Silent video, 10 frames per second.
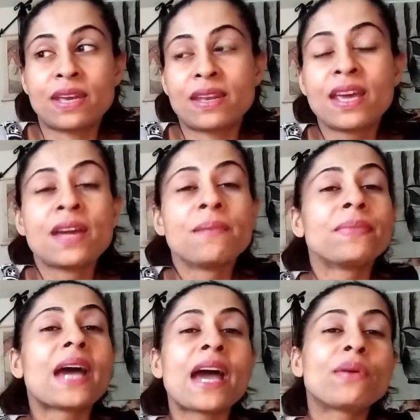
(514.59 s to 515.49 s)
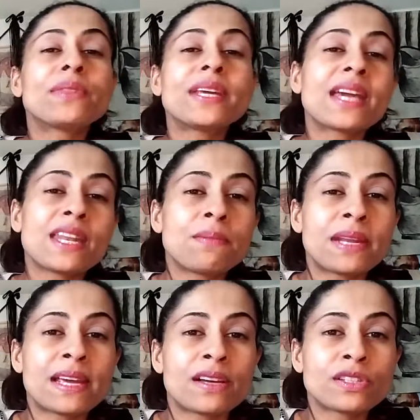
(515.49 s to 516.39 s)
And I don't think
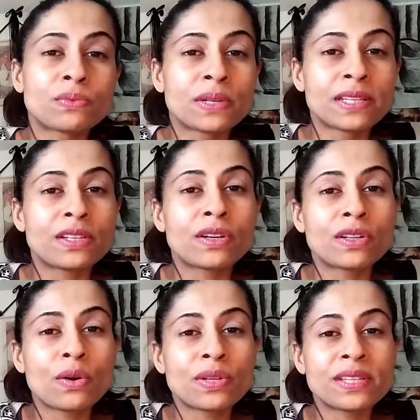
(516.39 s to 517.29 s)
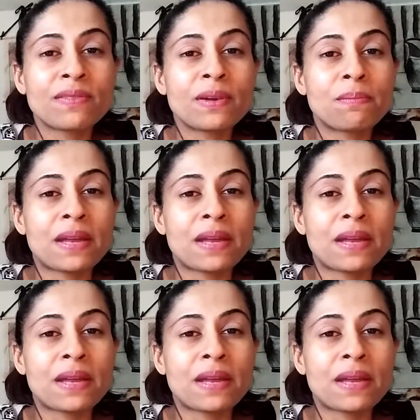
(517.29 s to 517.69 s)
anybody else really took notice of it,